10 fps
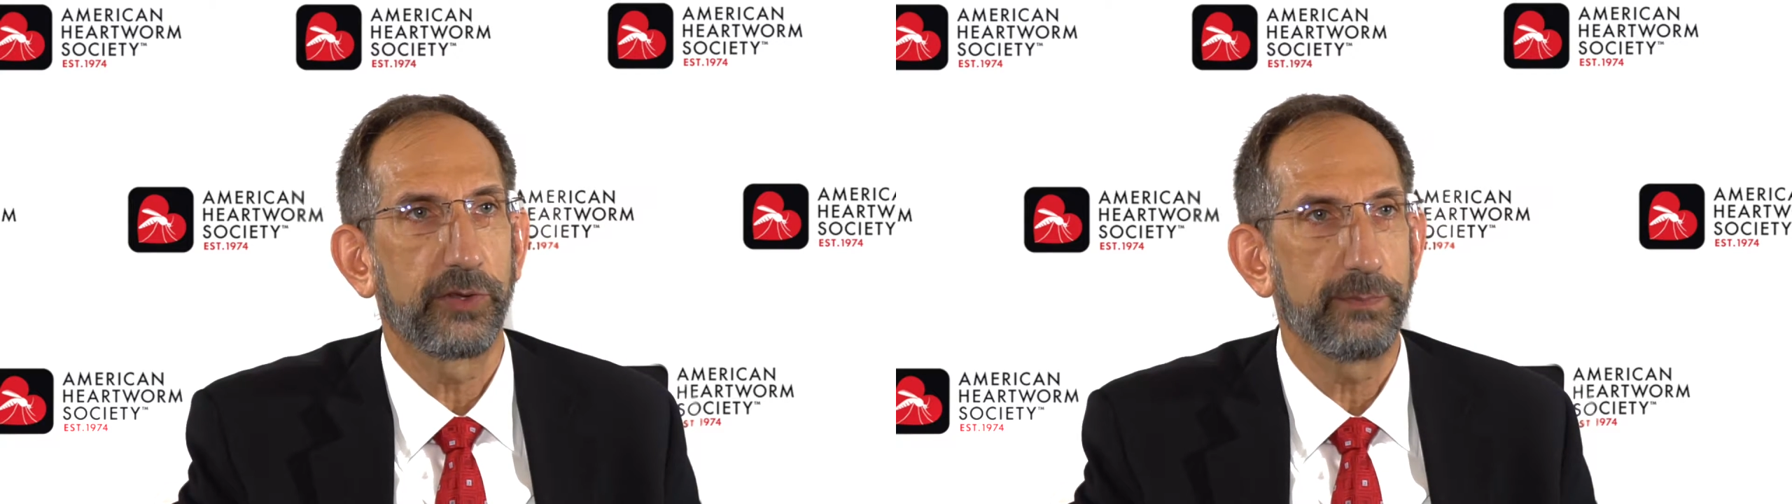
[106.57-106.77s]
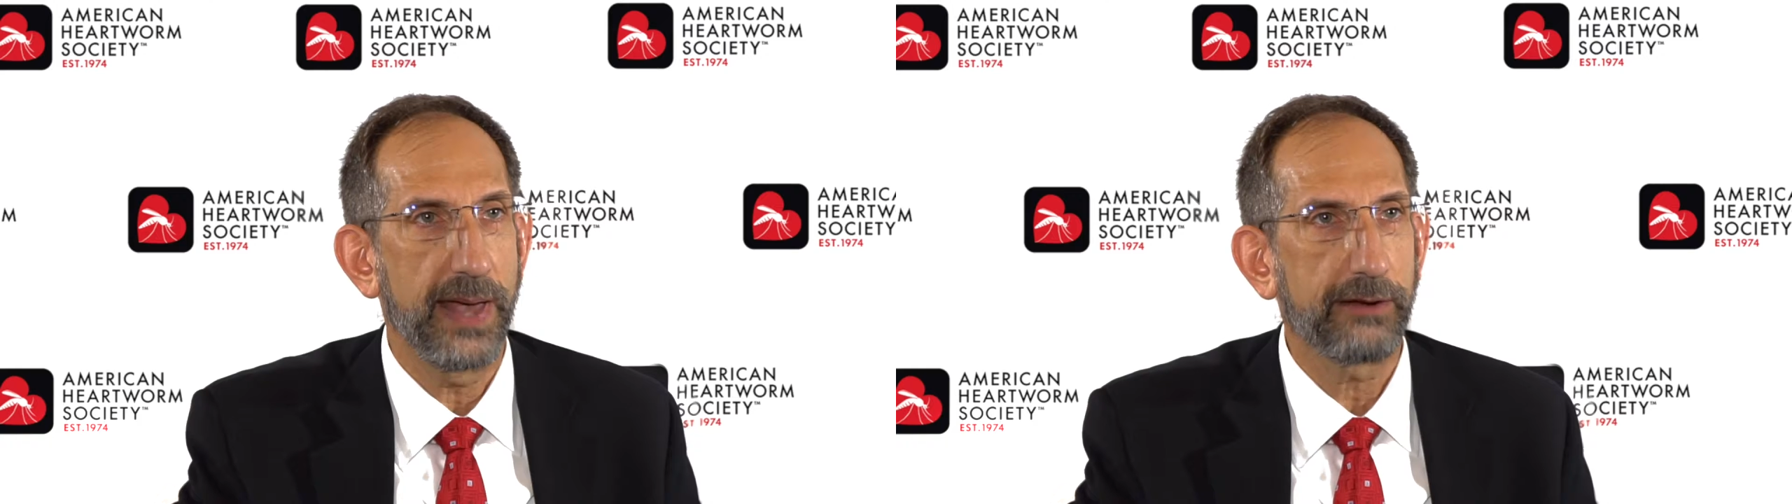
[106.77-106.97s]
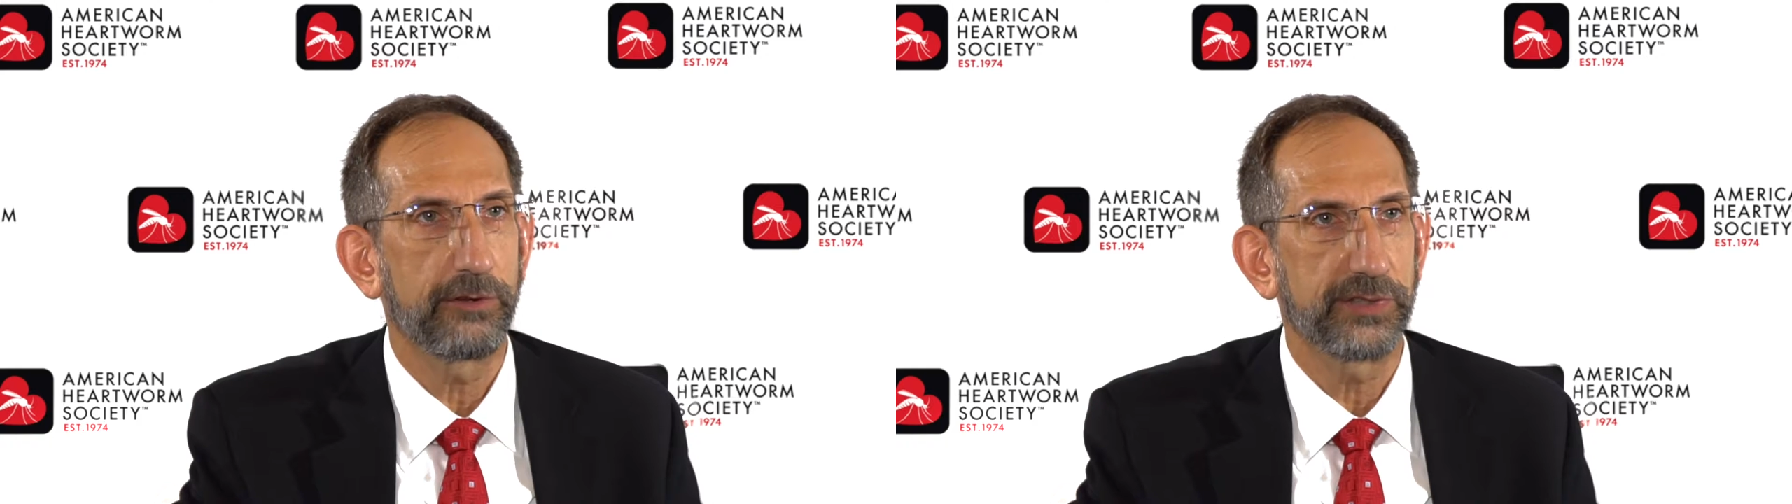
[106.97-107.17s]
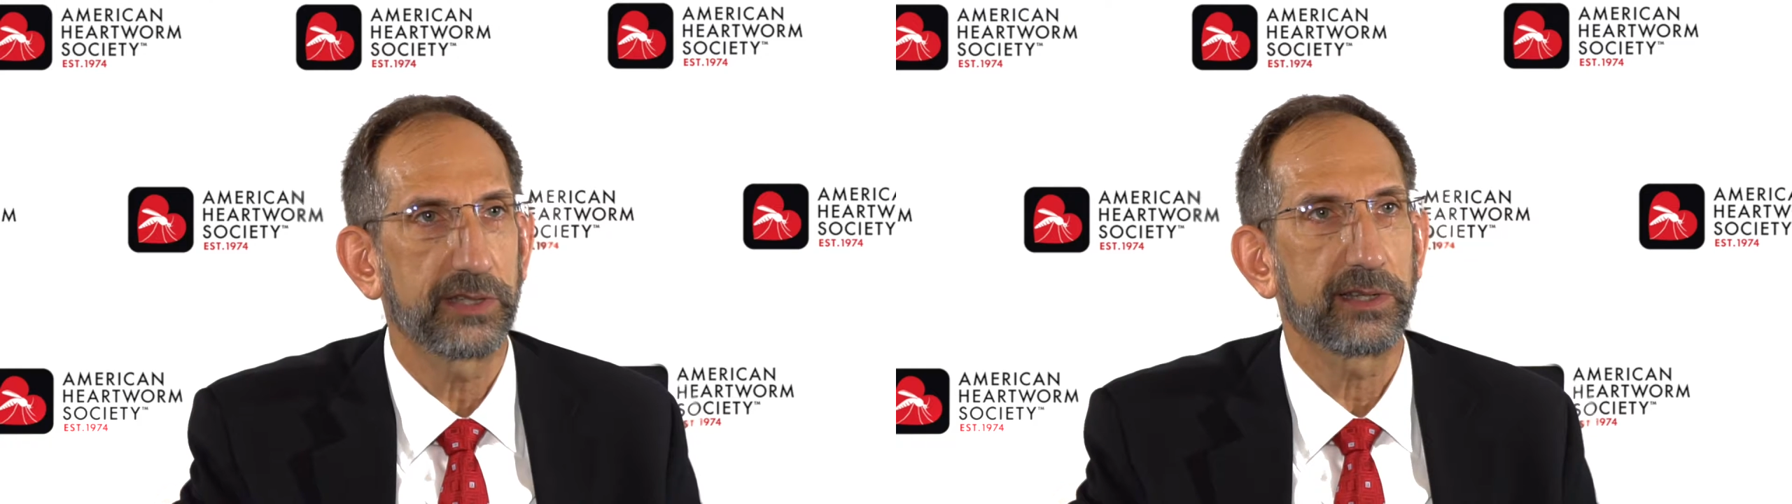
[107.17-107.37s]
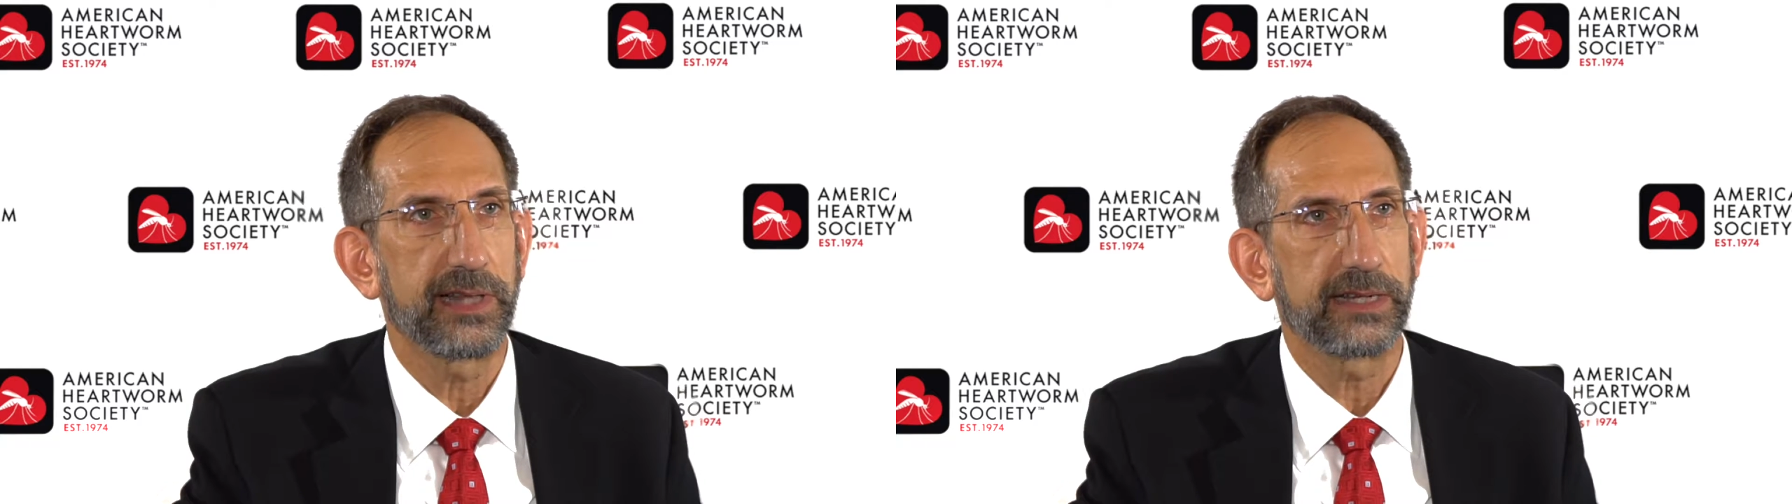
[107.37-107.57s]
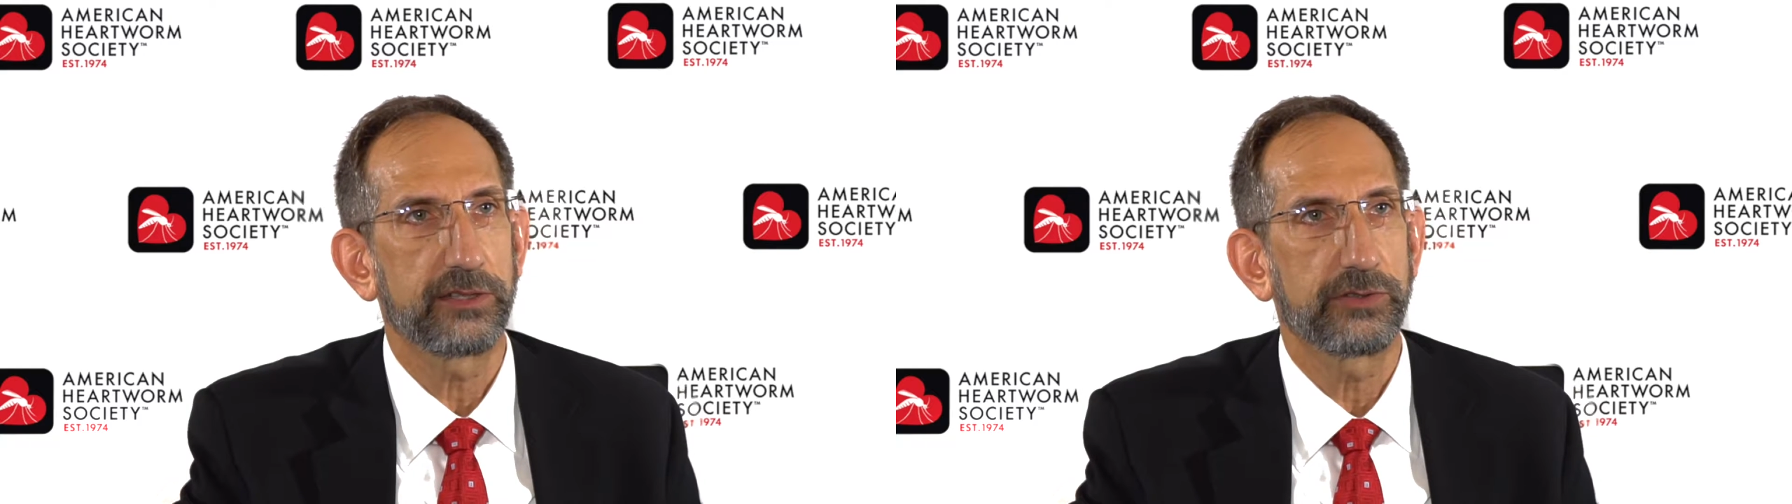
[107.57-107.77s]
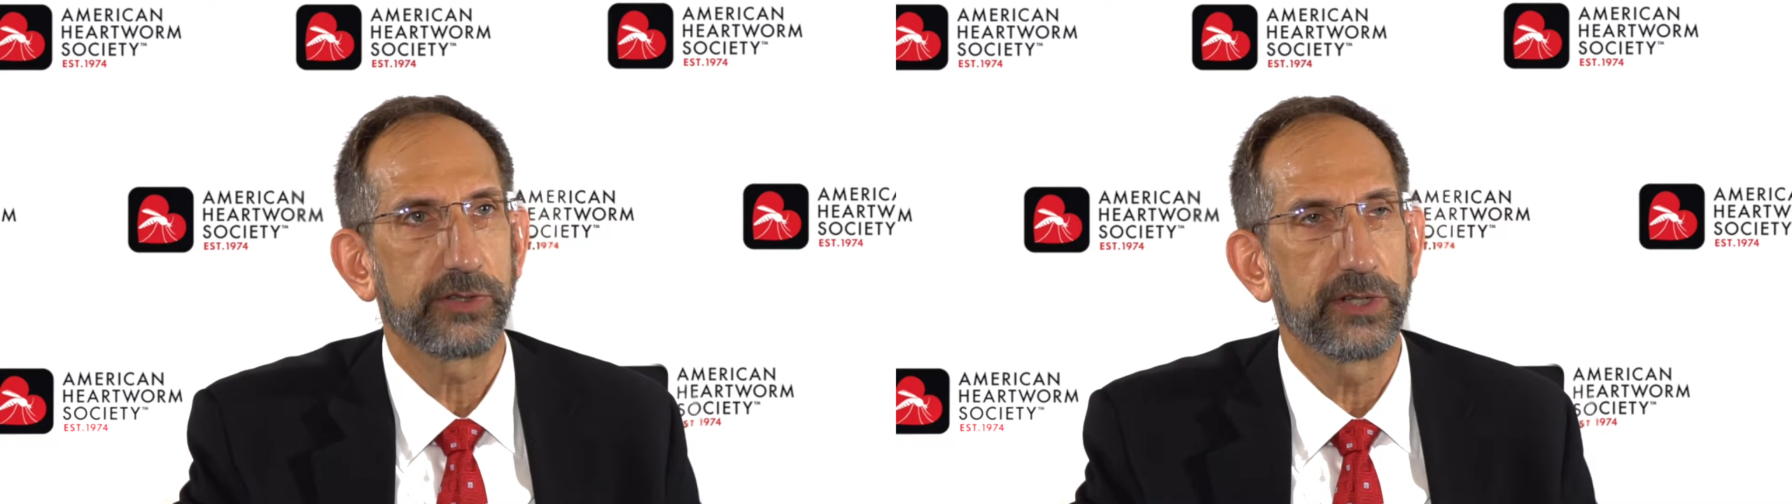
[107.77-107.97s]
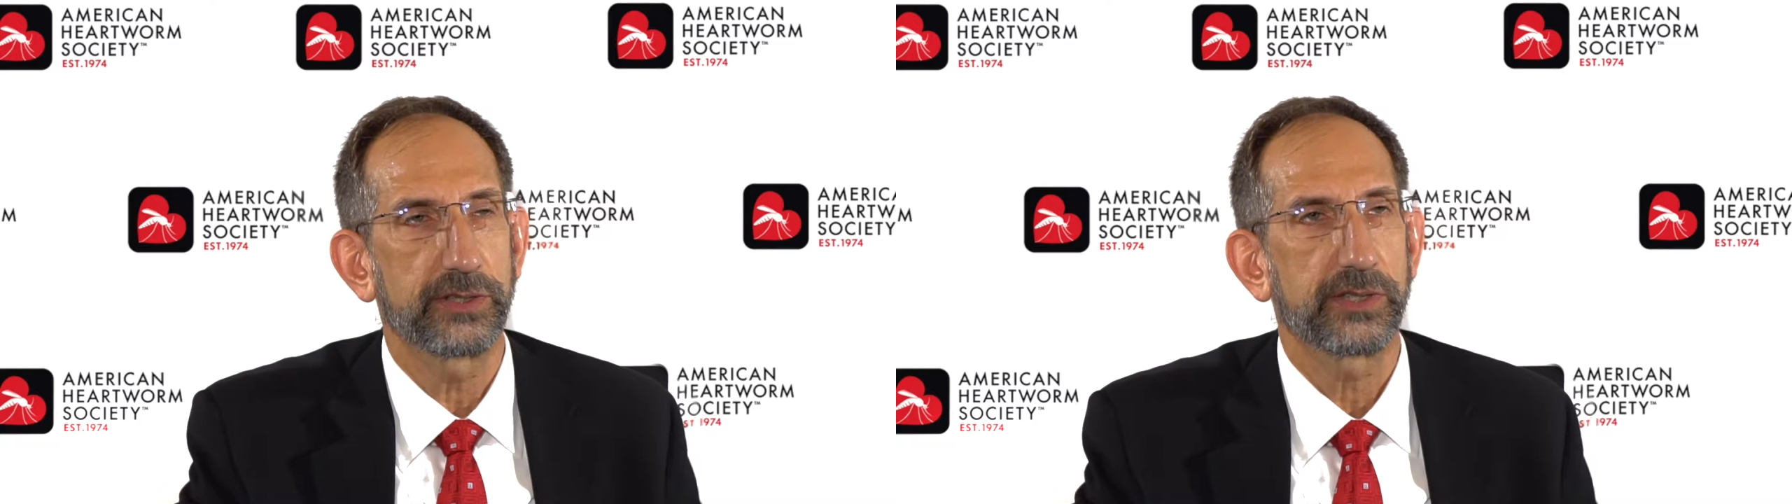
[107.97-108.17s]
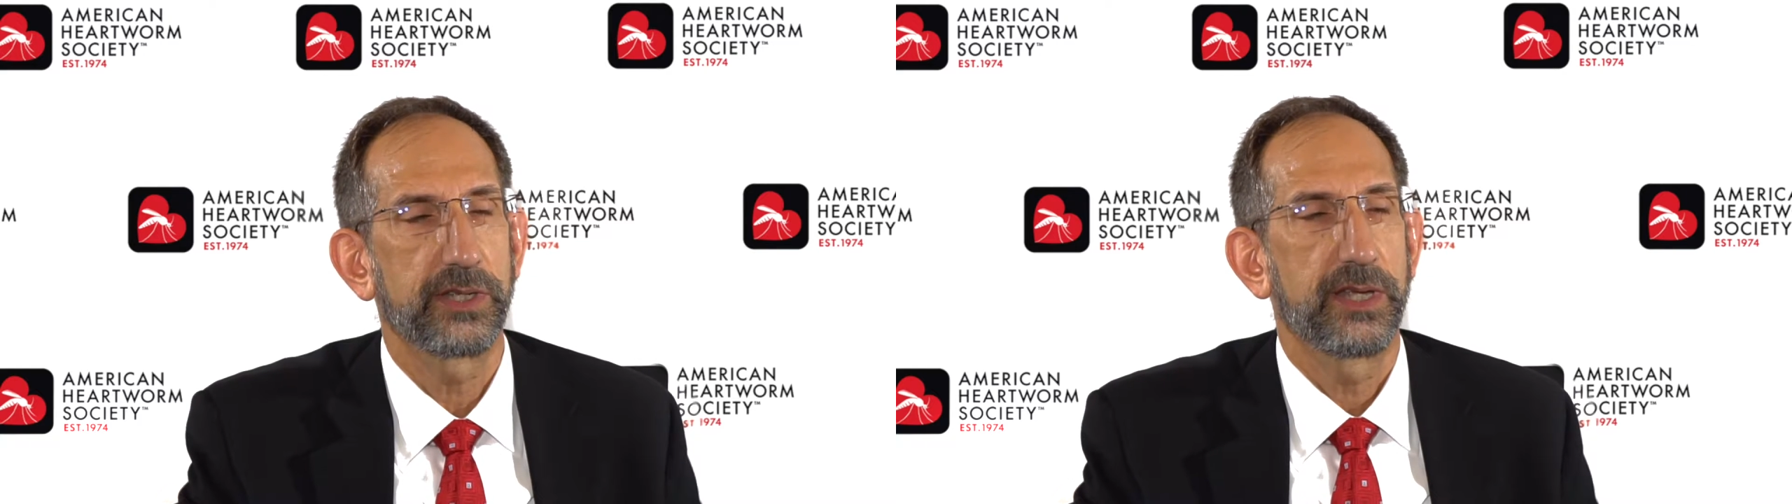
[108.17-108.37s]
macrocyclic lactone drugs